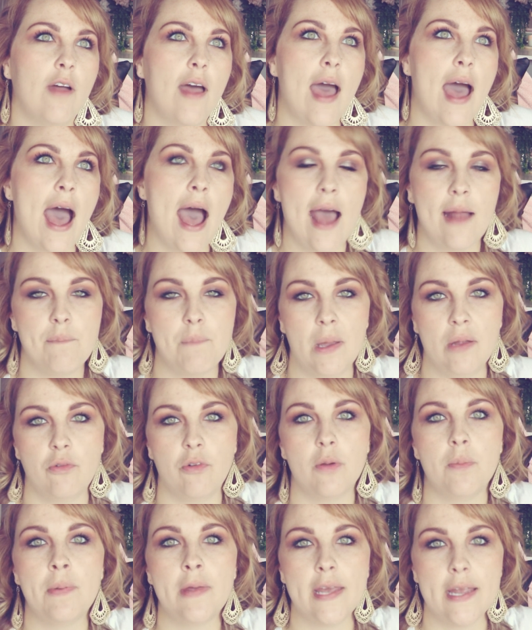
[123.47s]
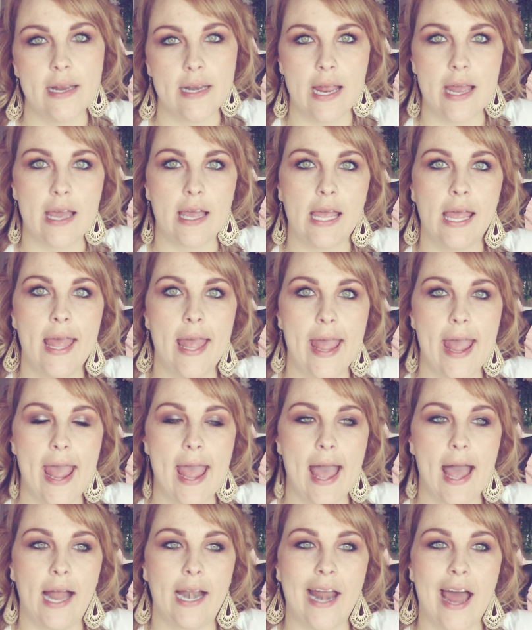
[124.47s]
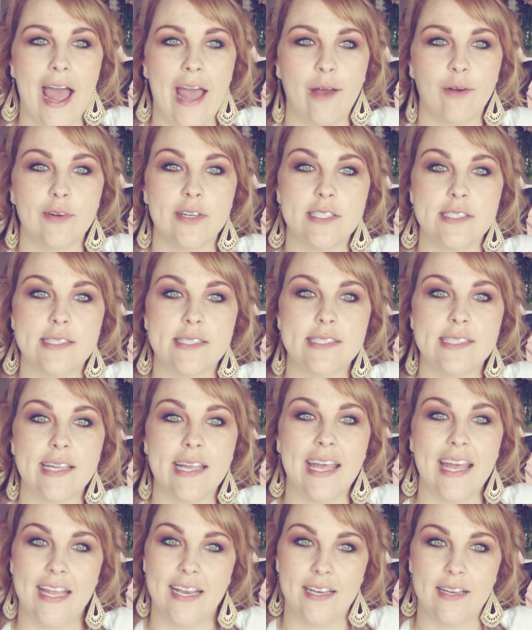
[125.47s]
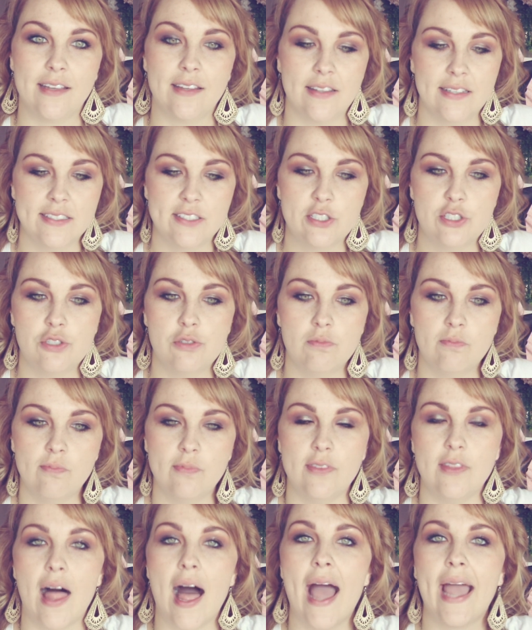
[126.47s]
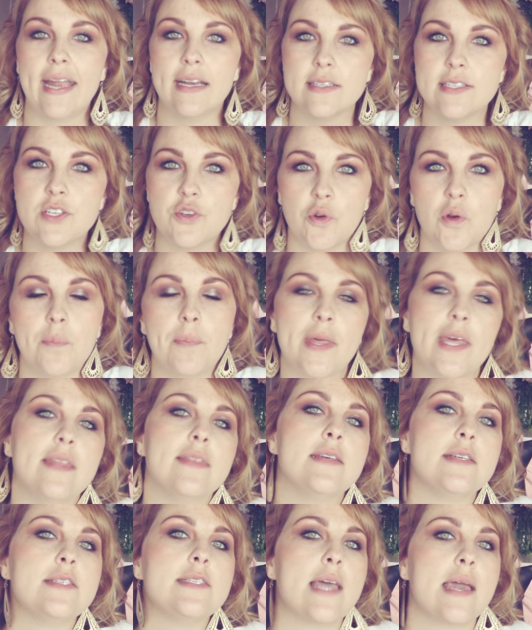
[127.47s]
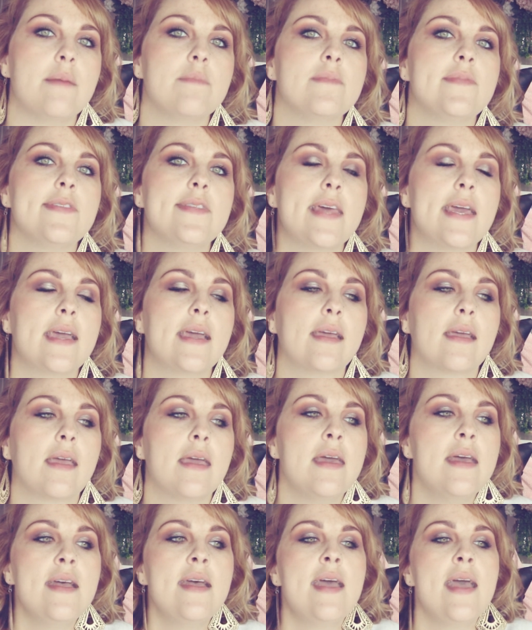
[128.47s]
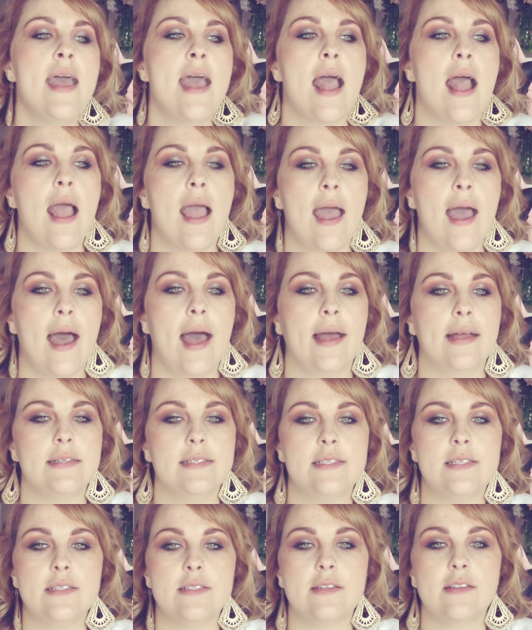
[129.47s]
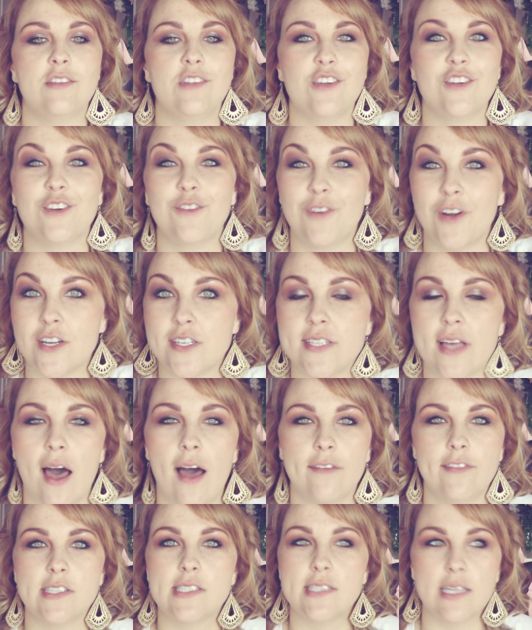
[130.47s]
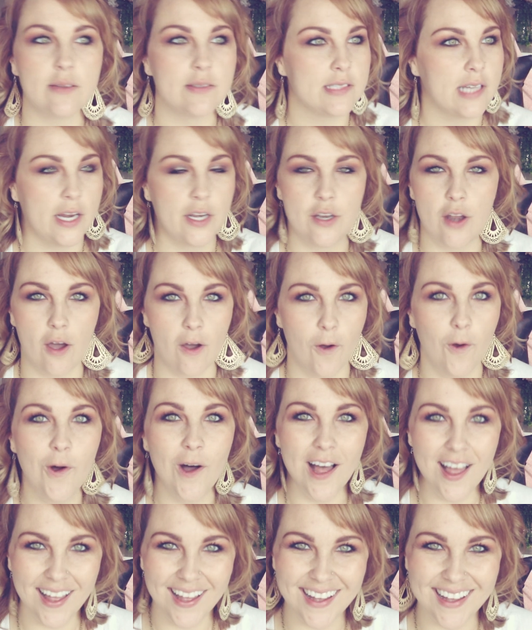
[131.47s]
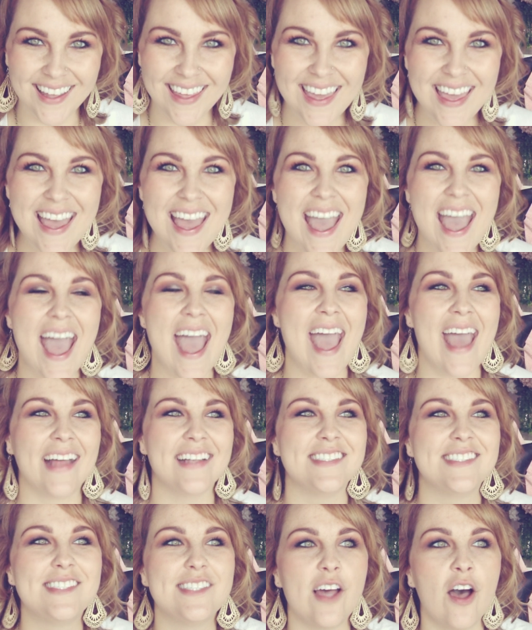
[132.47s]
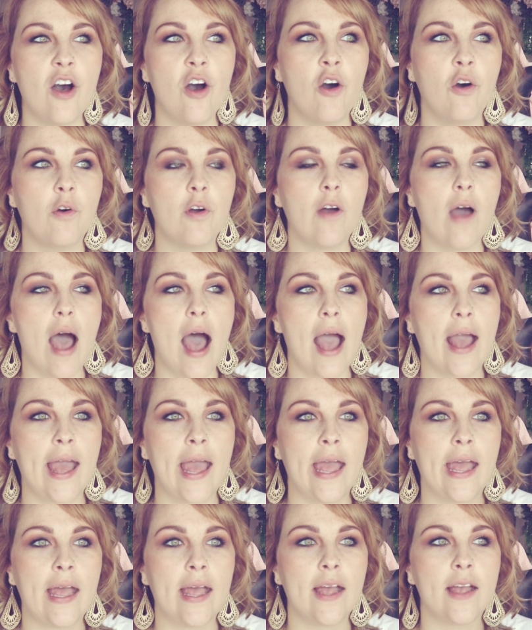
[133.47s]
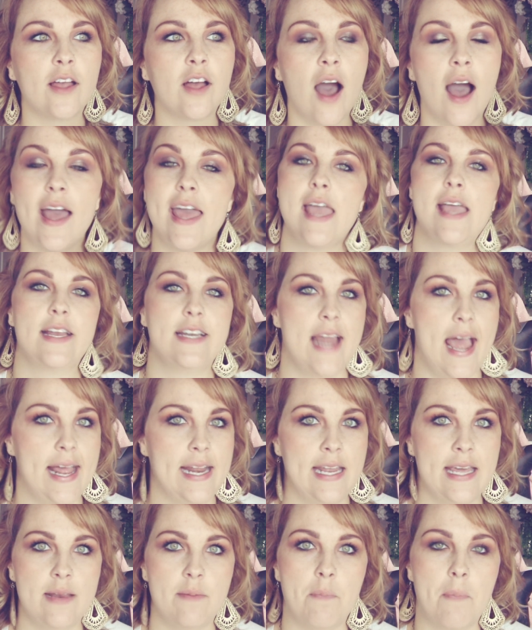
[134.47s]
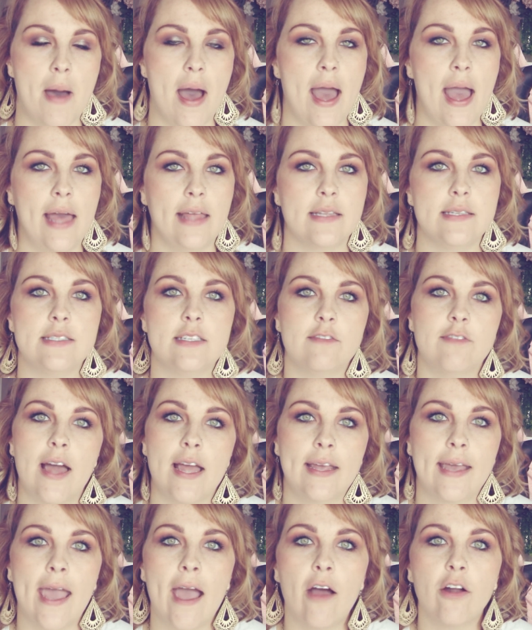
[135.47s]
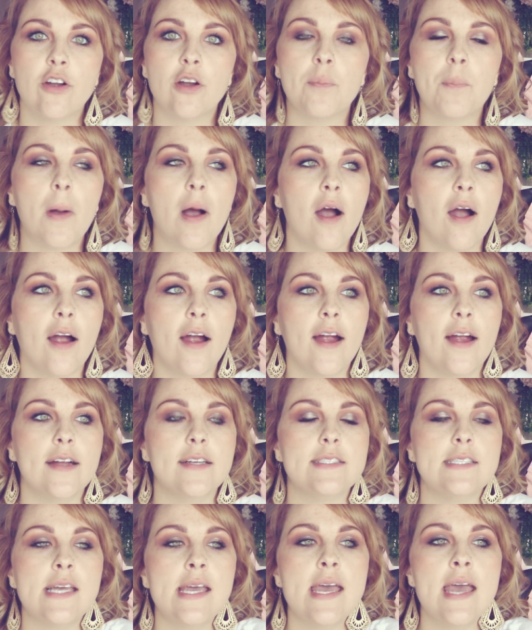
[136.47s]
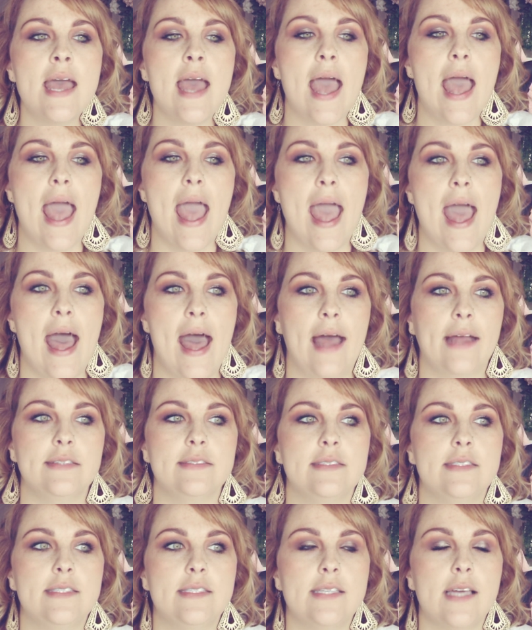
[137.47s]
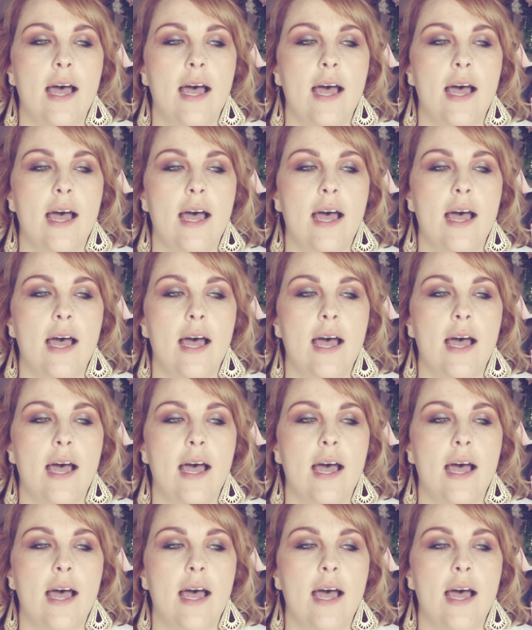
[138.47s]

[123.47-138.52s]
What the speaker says: had been repeating, and I was in line to repeat the same thing. And the universe obviously was like, no. And so I got ignited by this divine counterpart. And